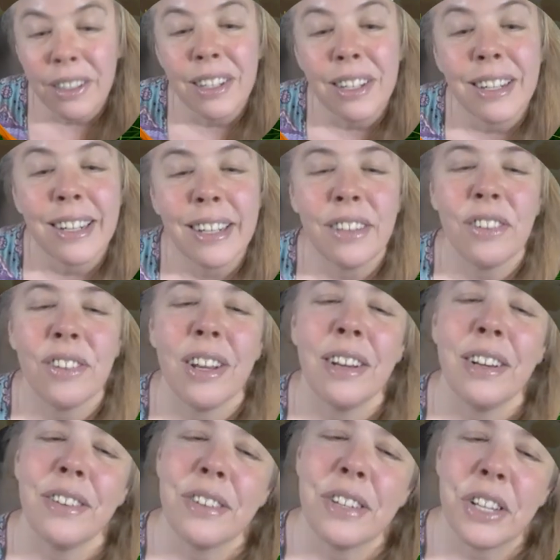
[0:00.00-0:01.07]
It's not
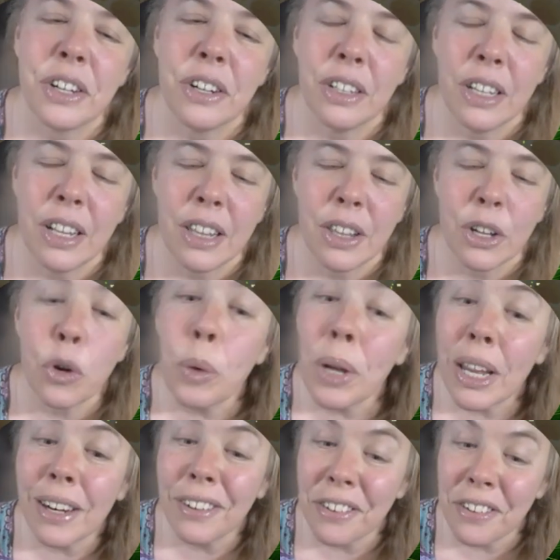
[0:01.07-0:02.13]
necessarily the
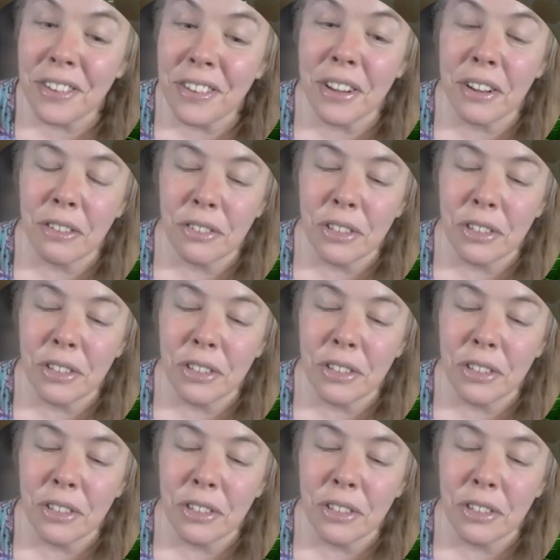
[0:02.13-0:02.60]
queen herself.